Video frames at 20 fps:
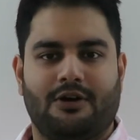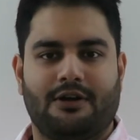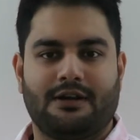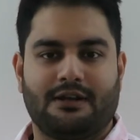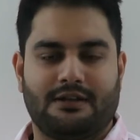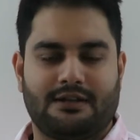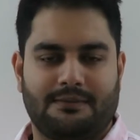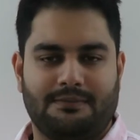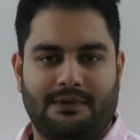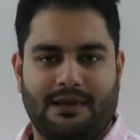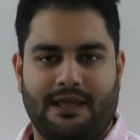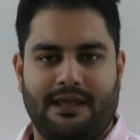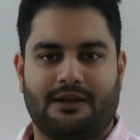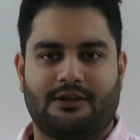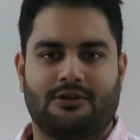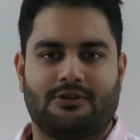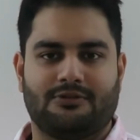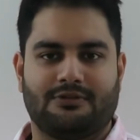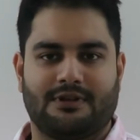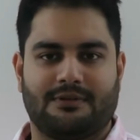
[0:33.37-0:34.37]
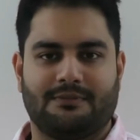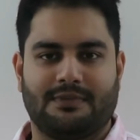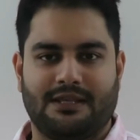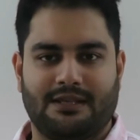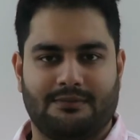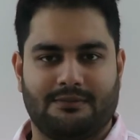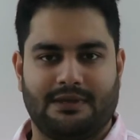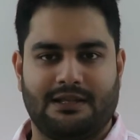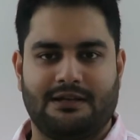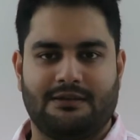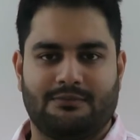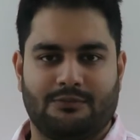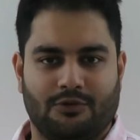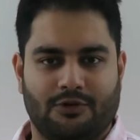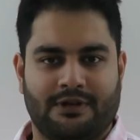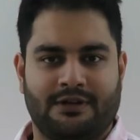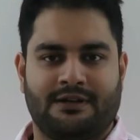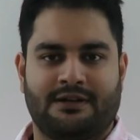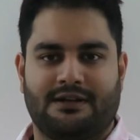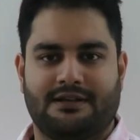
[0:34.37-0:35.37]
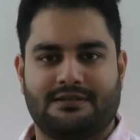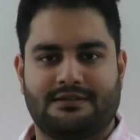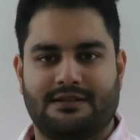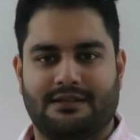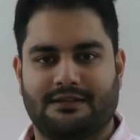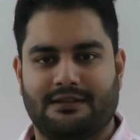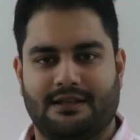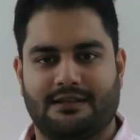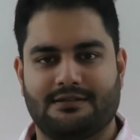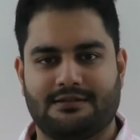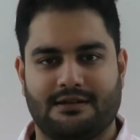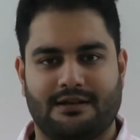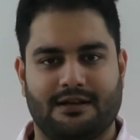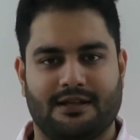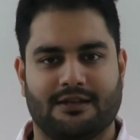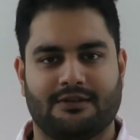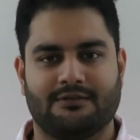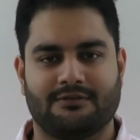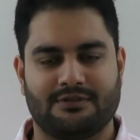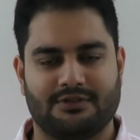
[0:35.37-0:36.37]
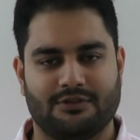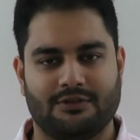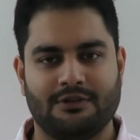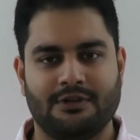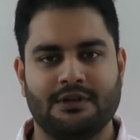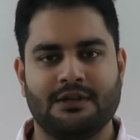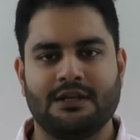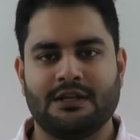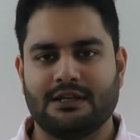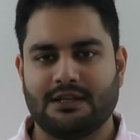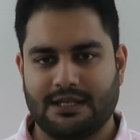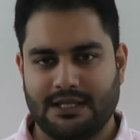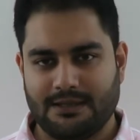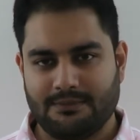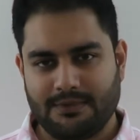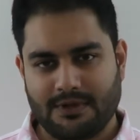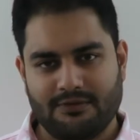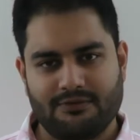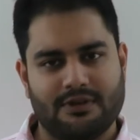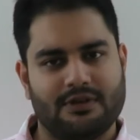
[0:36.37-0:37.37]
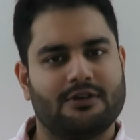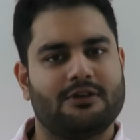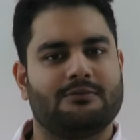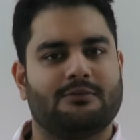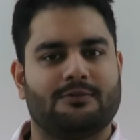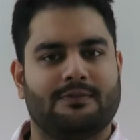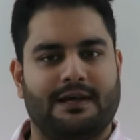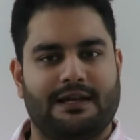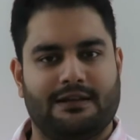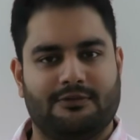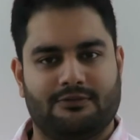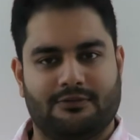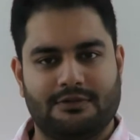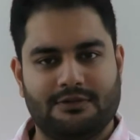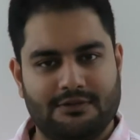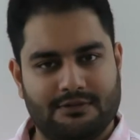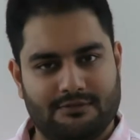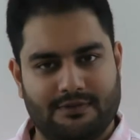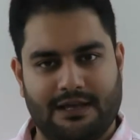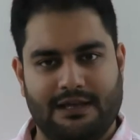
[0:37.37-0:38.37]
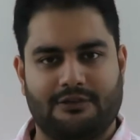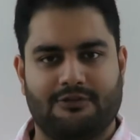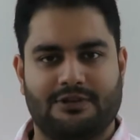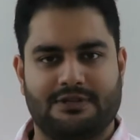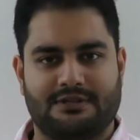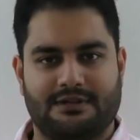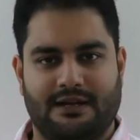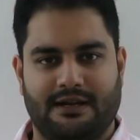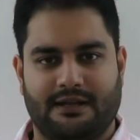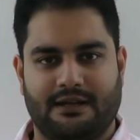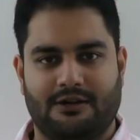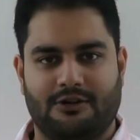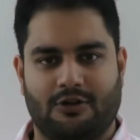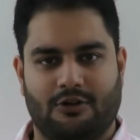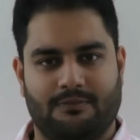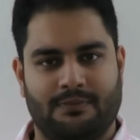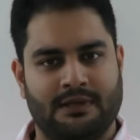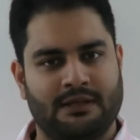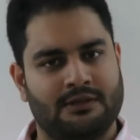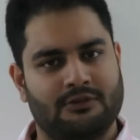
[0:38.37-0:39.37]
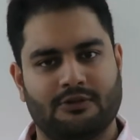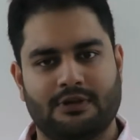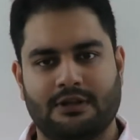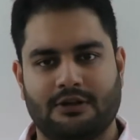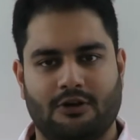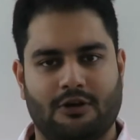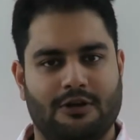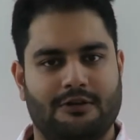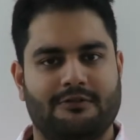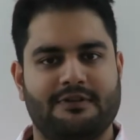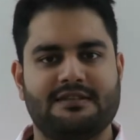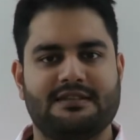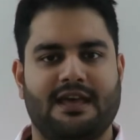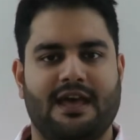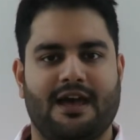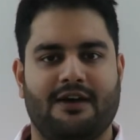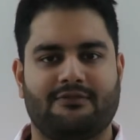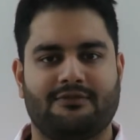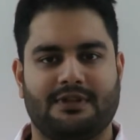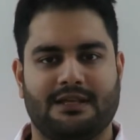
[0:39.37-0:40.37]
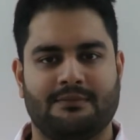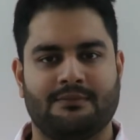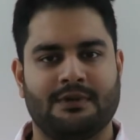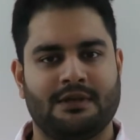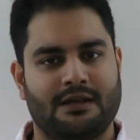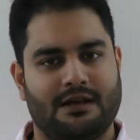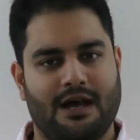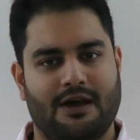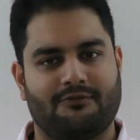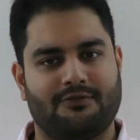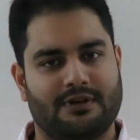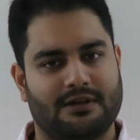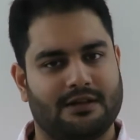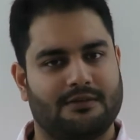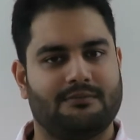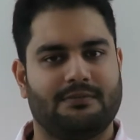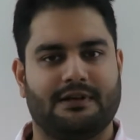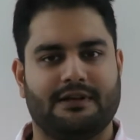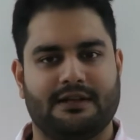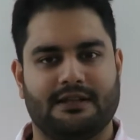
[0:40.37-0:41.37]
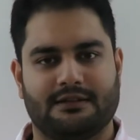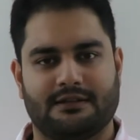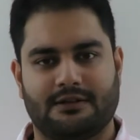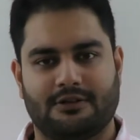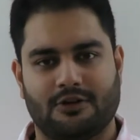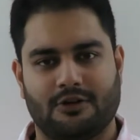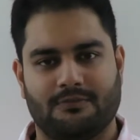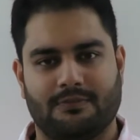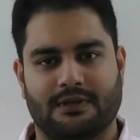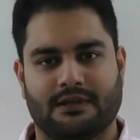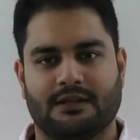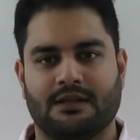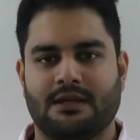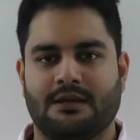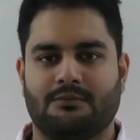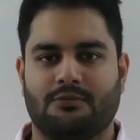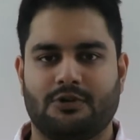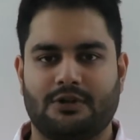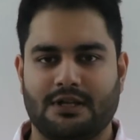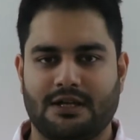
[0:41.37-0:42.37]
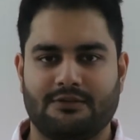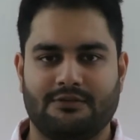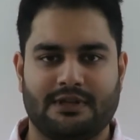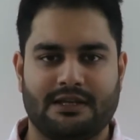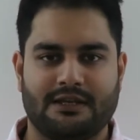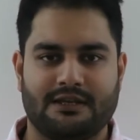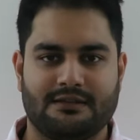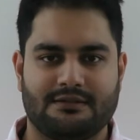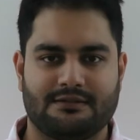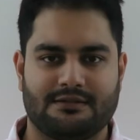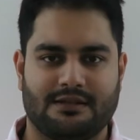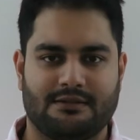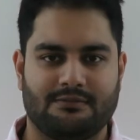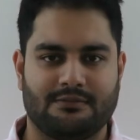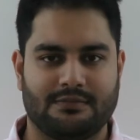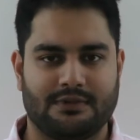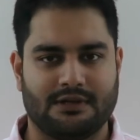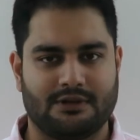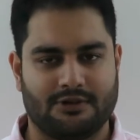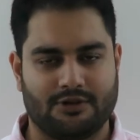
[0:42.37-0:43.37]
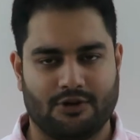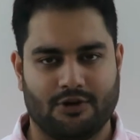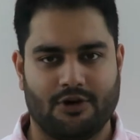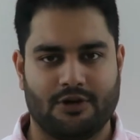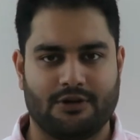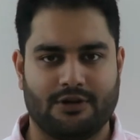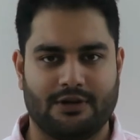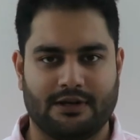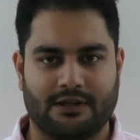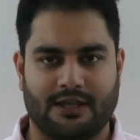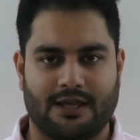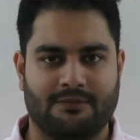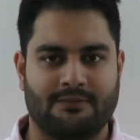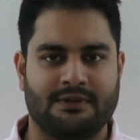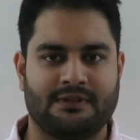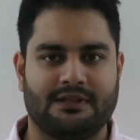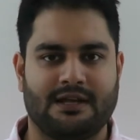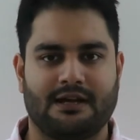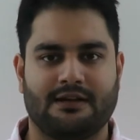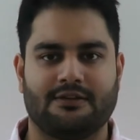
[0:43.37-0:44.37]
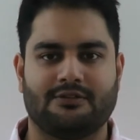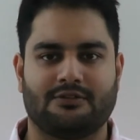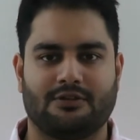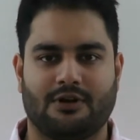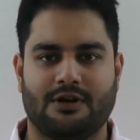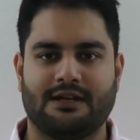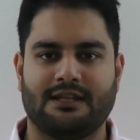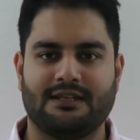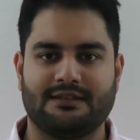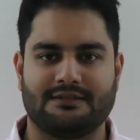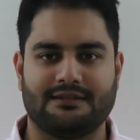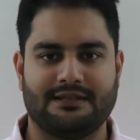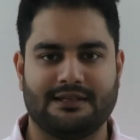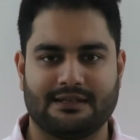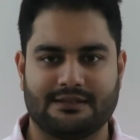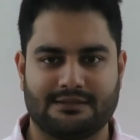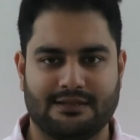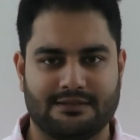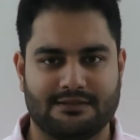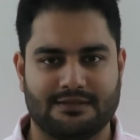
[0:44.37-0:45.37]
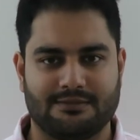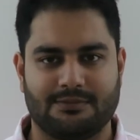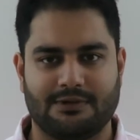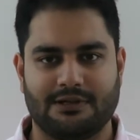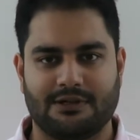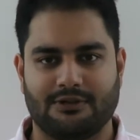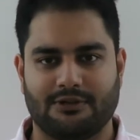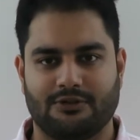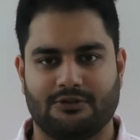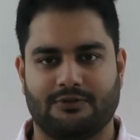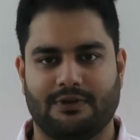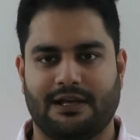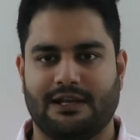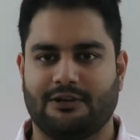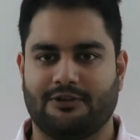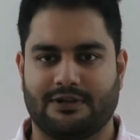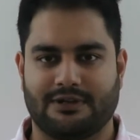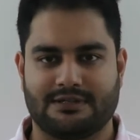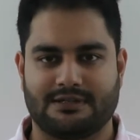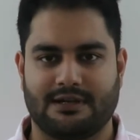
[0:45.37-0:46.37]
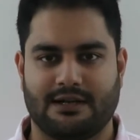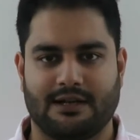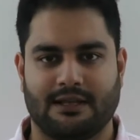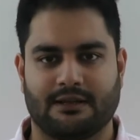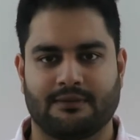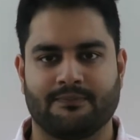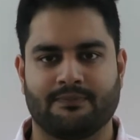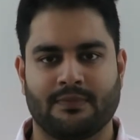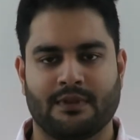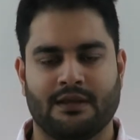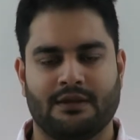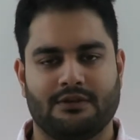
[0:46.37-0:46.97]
or replying to some email more interesting than studying. So keep away your mobile phones while you are studying a topic. You can always have them after completing the topic. Put away in some drawer or a cabin that is not easily accessible to you while you are studying.